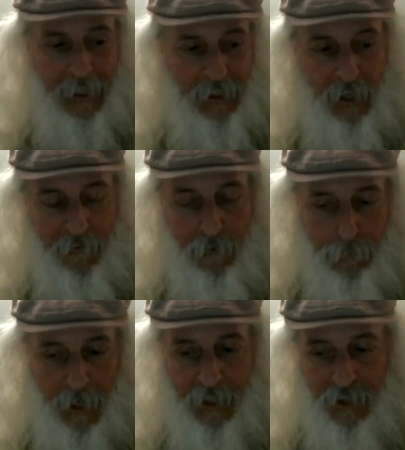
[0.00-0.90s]
in these
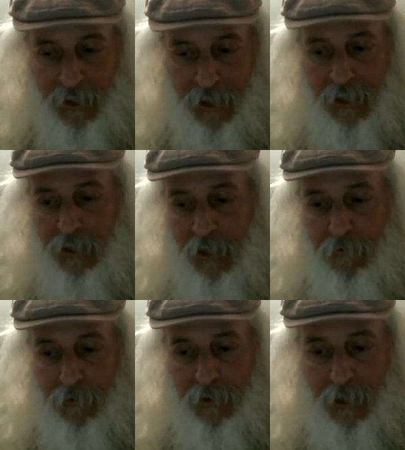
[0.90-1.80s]
different places in these
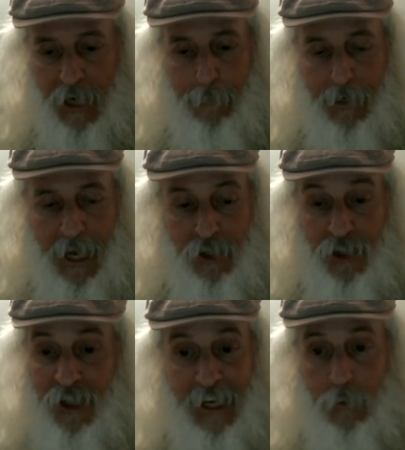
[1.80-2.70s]
different
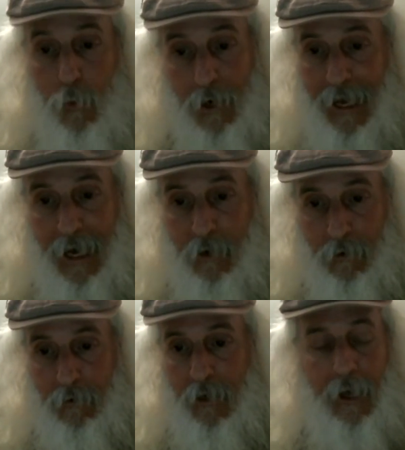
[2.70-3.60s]
denominations in one hour.
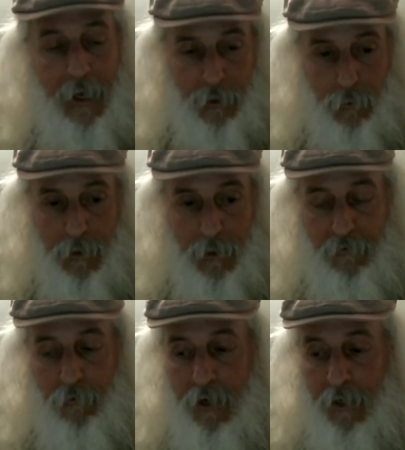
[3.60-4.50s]
It's really
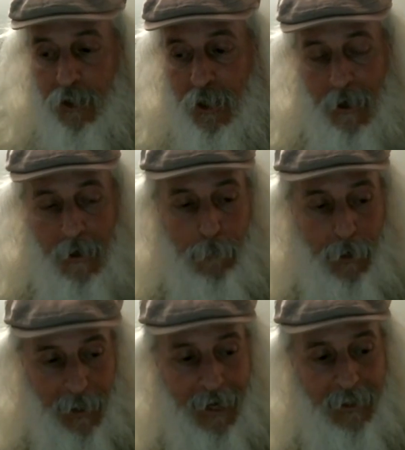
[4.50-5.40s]
freakish. But
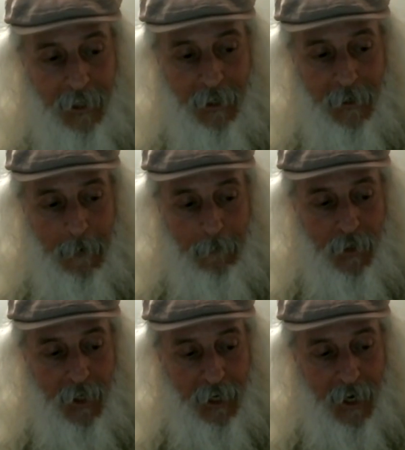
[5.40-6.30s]
like the
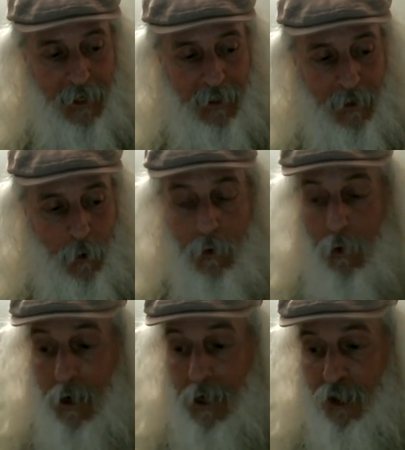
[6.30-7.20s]
the uh, or,
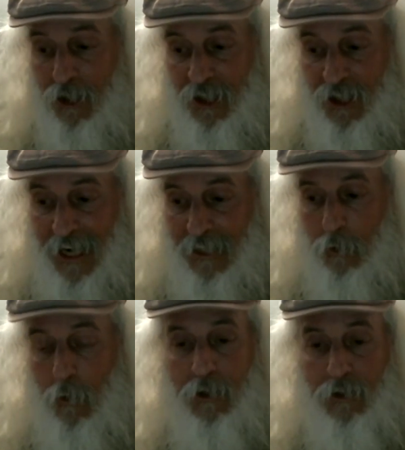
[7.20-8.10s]
or I'll just decide to
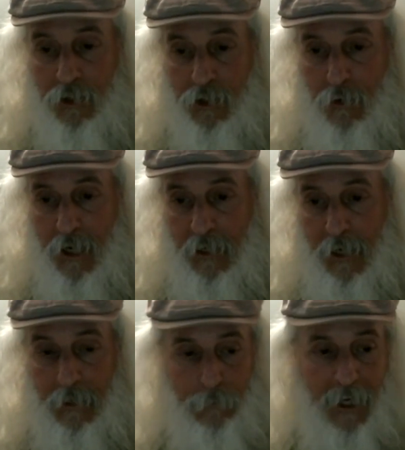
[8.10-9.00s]
cross the street
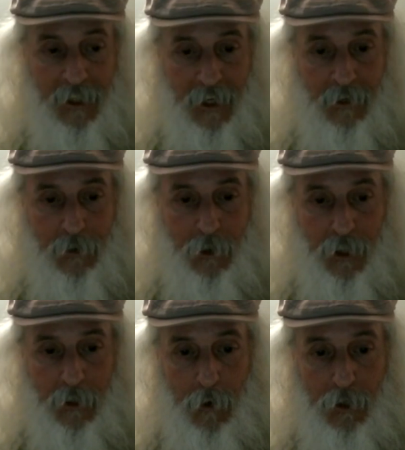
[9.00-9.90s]
in a place I don't
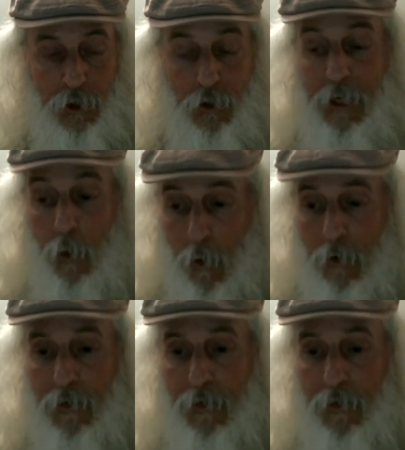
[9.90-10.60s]
usually cross the street, or